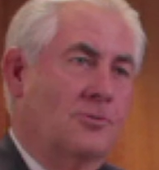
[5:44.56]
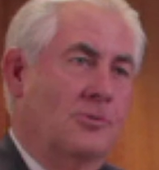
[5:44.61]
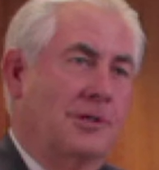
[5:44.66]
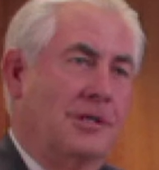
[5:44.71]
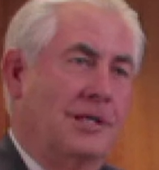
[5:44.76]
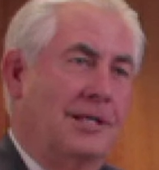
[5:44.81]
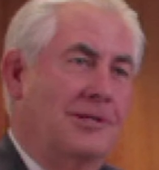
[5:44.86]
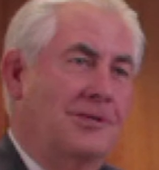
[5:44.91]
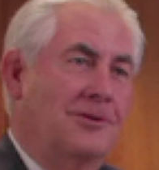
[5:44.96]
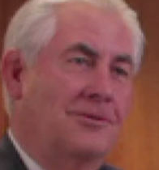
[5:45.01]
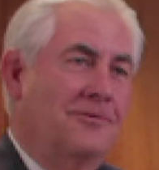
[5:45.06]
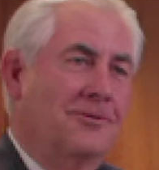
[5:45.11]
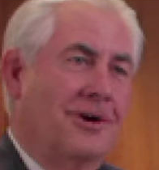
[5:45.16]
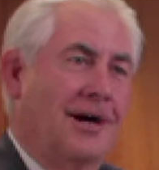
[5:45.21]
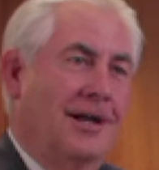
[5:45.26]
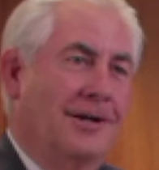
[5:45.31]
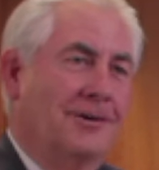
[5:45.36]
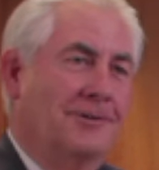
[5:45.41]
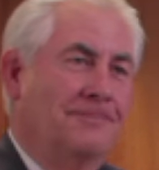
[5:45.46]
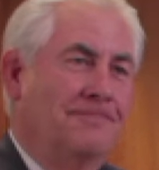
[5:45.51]
to get
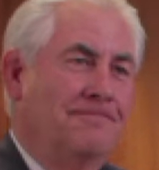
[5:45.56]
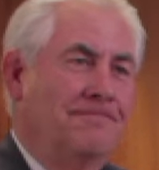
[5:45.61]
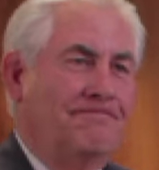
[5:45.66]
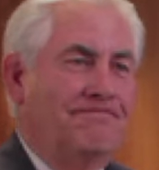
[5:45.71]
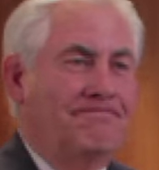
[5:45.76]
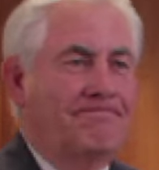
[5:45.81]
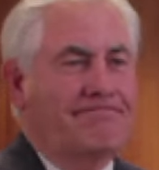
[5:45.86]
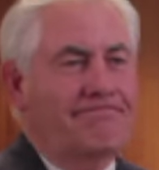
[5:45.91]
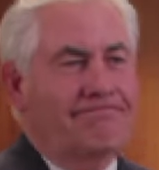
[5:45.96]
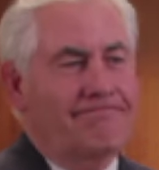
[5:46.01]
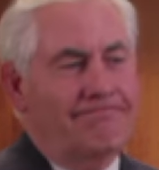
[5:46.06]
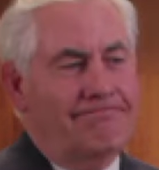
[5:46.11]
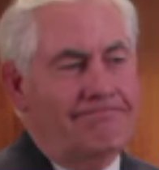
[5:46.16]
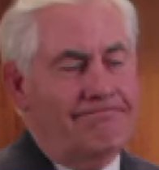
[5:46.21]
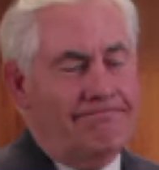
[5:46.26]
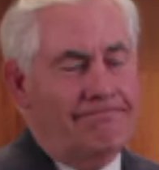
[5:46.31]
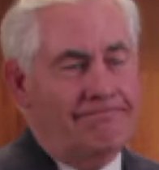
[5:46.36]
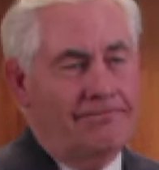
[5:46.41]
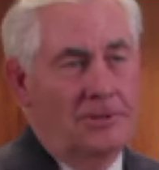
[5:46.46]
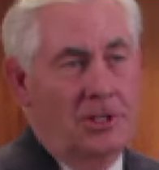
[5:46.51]
in touch with the
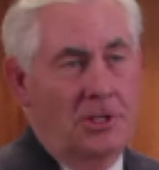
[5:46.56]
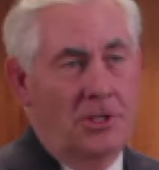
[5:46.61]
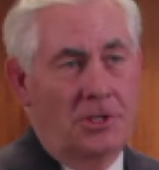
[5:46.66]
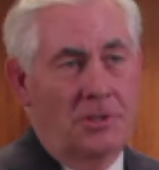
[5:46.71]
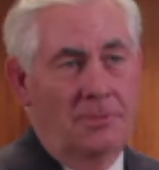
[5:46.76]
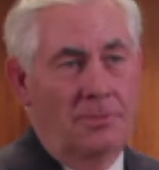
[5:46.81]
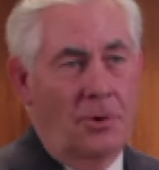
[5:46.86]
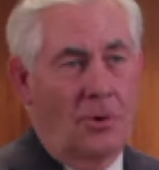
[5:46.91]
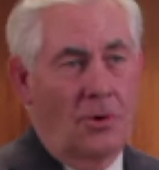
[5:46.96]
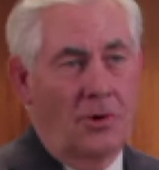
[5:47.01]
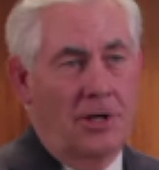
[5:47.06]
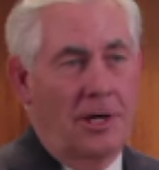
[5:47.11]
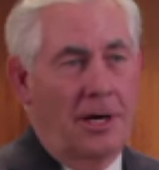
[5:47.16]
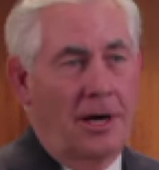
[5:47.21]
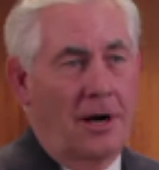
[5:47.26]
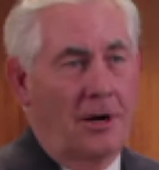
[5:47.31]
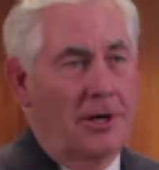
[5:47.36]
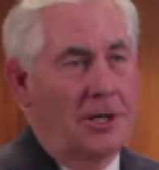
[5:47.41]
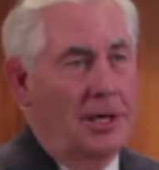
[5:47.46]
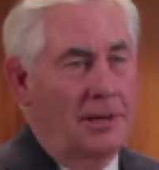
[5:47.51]
local organization.
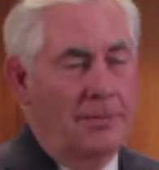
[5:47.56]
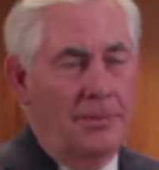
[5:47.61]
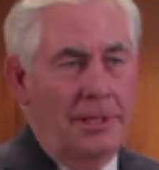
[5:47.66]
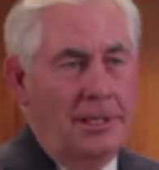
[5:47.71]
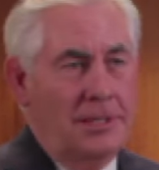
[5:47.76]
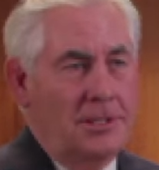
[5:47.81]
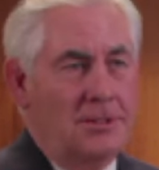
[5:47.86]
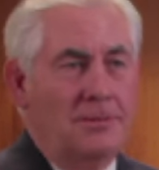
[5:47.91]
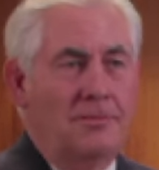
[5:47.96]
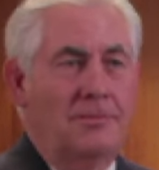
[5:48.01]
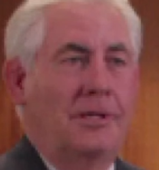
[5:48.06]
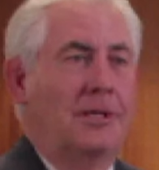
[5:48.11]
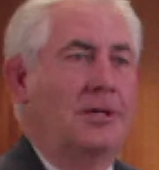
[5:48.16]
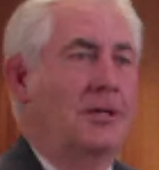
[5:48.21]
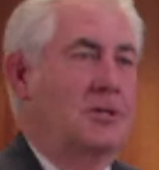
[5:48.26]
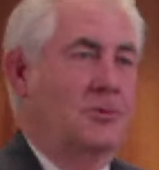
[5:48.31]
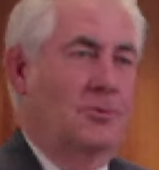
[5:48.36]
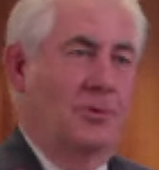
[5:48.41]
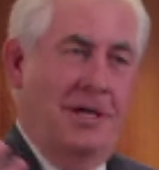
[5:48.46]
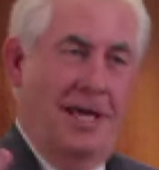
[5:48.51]
And if nothing
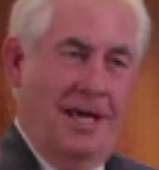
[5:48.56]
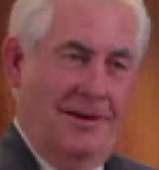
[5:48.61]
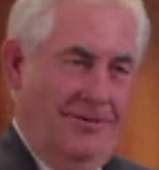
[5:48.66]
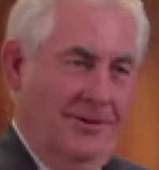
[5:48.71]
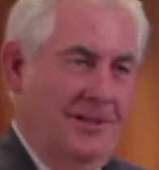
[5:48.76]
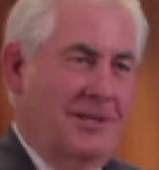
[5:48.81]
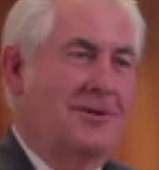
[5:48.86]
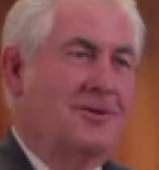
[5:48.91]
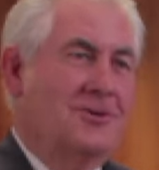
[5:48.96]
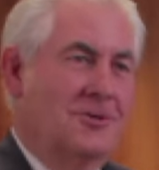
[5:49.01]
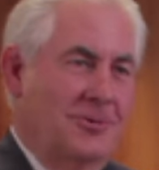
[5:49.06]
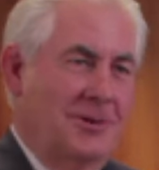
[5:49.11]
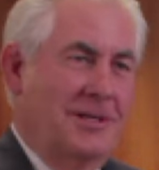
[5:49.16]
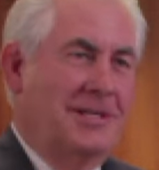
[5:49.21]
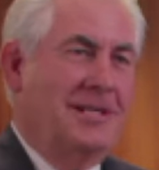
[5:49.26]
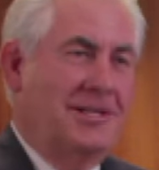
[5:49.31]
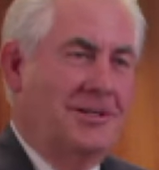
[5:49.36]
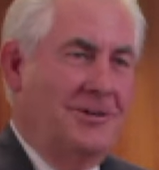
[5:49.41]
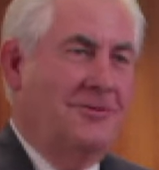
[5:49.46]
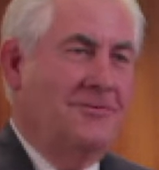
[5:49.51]
else,
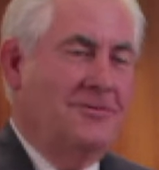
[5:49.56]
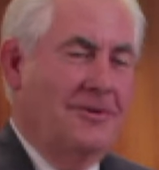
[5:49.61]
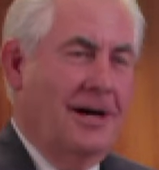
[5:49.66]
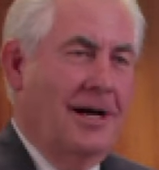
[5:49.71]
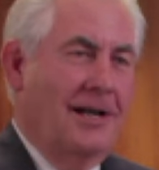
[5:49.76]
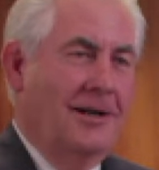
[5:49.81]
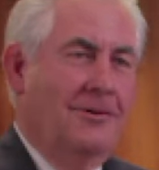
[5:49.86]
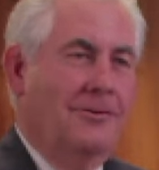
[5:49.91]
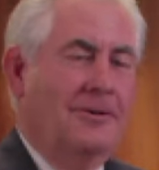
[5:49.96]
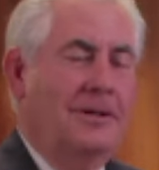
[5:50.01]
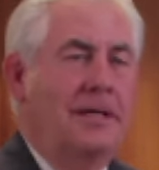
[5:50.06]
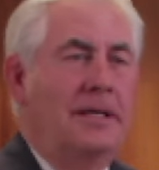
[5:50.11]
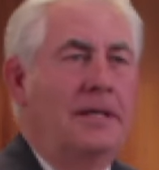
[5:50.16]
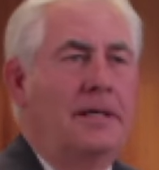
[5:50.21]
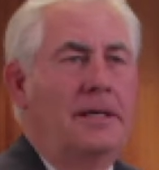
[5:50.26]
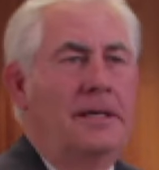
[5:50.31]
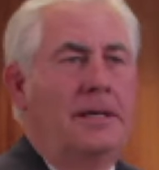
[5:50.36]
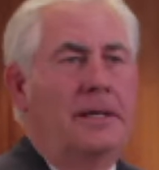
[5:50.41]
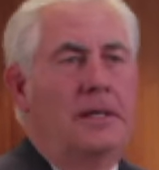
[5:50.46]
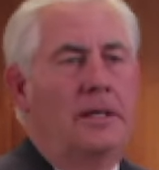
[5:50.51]
sit down with them and spend
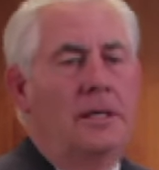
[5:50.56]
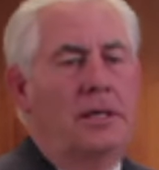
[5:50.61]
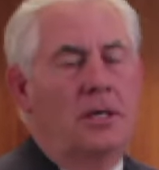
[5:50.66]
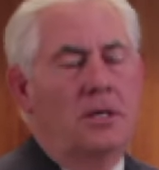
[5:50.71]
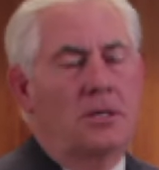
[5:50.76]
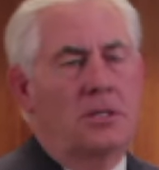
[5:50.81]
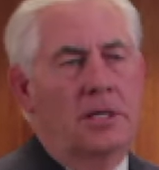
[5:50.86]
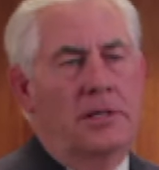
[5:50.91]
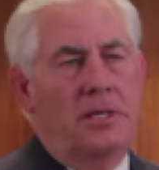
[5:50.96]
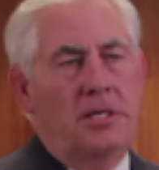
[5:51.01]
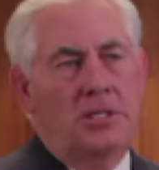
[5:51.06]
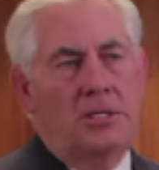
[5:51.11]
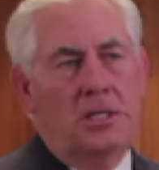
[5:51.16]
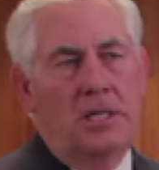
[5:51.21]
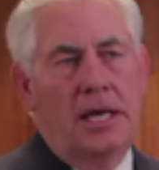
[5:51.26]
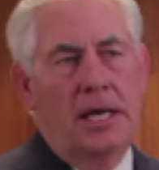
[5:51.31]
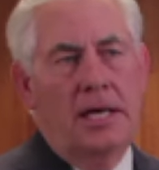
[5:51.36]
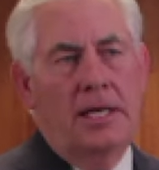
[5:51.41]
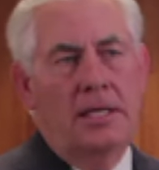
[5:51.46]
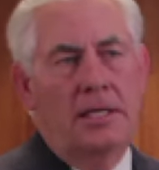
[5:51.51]
a little time, learn
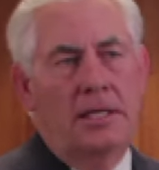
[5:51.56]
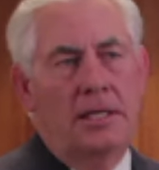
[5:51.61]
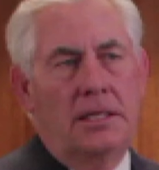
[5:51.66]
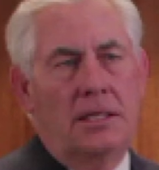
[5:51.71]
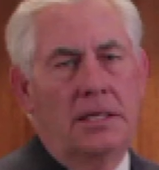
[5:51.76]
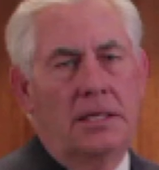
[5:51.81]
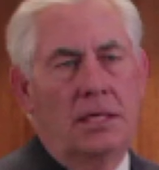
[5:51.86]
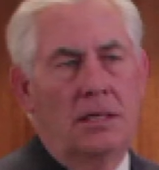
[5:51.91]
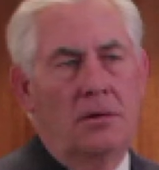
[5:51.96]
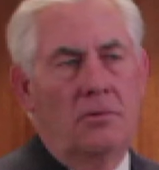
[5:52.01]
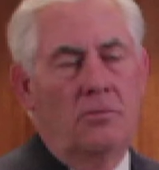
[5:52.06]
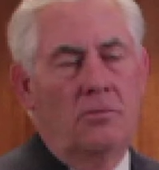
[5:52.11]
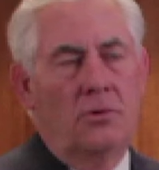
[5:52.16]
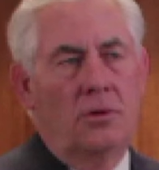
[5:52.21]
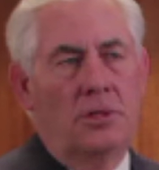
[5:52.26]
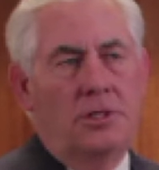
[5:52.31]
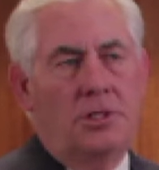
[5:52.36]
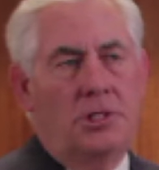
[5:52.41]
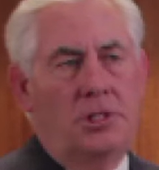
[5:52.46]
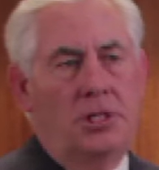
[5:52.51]
something about it. I
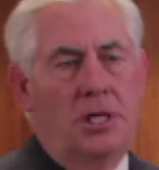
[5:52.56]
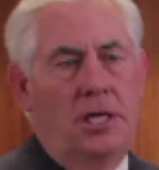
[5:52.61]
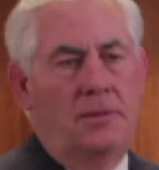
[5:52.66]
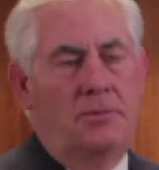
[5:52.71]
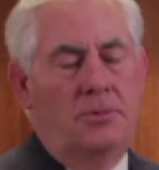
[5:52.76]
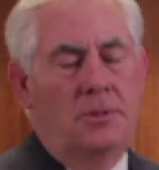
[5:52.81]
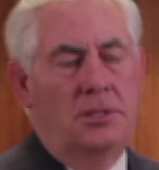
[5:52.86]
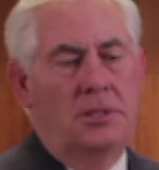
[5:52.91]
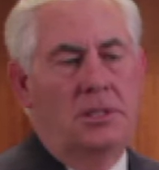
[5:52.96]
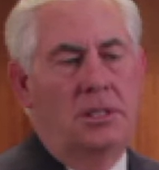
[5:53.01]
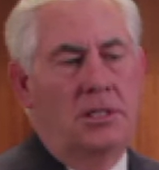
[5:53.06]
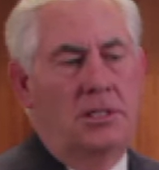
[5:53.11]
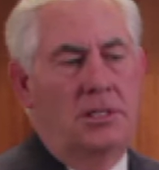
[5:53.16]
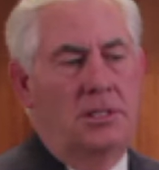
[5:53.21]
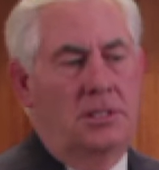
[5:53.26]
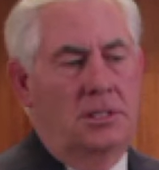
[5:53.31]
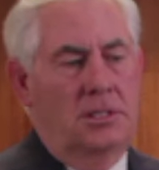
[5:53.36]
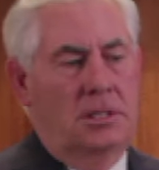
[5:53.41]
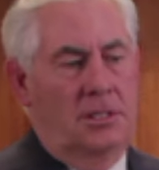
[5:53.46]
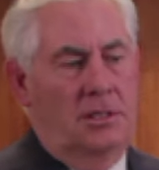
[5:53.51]
think you will find it
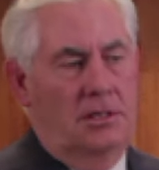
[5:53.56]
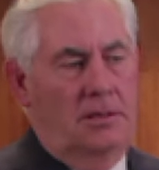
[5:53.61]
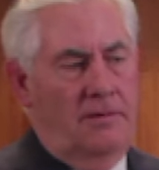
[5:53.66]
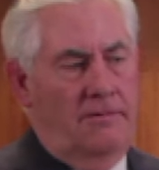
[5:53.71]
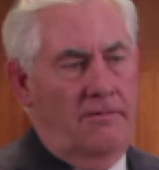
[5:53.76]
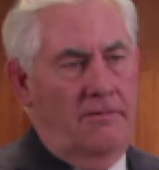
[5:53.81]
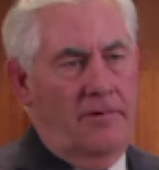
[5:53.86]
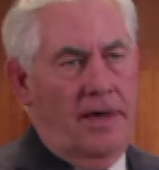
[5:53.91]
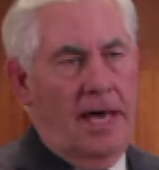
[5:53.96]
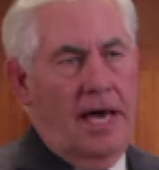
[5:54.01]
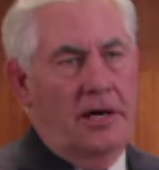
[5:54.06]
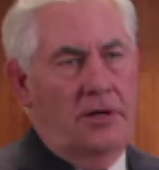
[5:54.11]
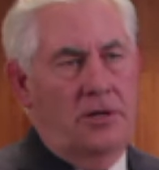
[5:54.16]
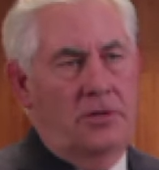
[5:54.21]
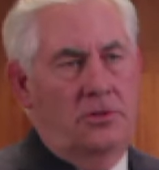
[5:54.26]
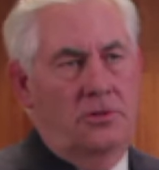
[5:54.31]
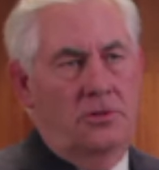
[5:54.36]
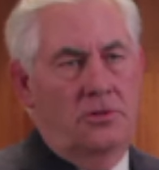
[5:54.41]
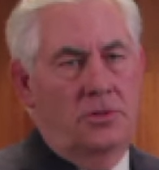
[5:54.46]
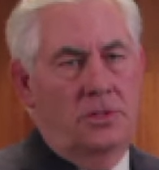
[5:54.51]
well worth
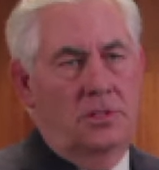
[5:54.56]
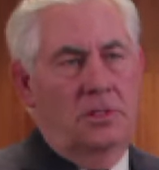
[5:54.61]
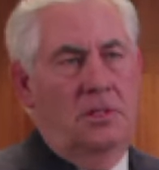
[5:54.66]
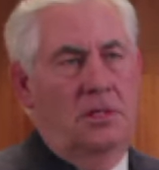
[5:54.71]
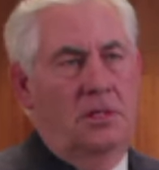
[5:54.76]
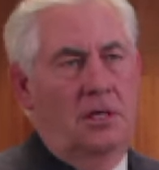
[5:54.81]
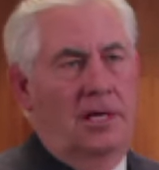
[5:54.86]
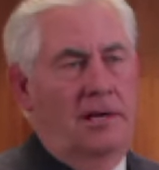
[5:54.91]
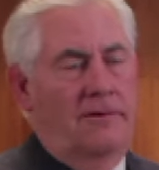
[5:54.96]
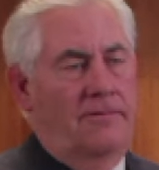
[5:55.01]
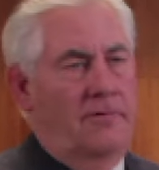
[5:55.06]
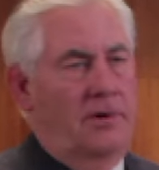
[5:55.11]
the effort